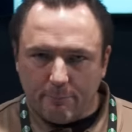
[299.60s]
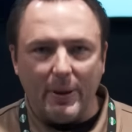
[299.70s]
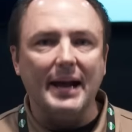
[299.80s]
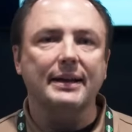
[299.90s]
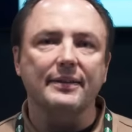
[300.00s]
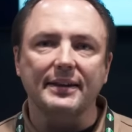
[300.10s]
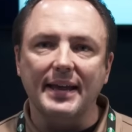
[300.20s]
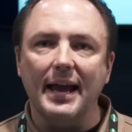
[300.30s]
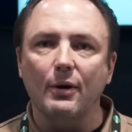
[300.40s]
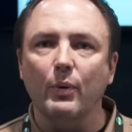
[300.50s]
back in the
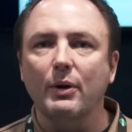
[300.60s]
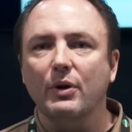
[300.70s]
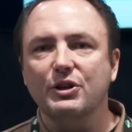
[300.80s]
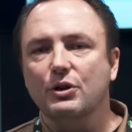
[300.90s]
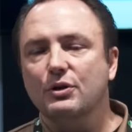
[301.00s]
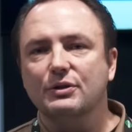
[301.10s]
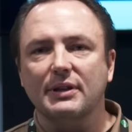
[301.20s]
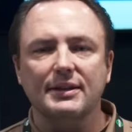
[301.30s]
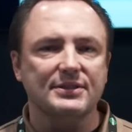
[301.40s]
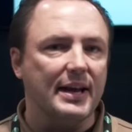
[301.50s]
day we would use,
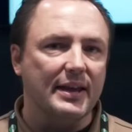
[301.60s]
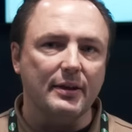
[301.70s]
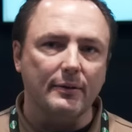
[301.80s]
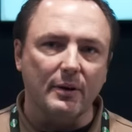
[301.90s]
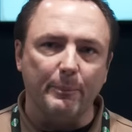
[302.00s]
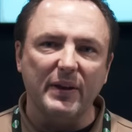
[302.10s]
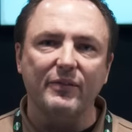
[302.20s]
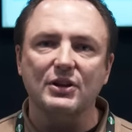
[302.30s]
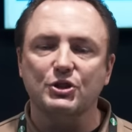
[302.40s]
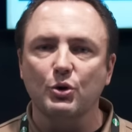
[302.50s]
let's say, the, the
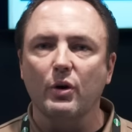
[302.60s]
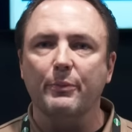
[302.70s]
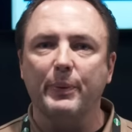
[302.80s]
PVS-2 or the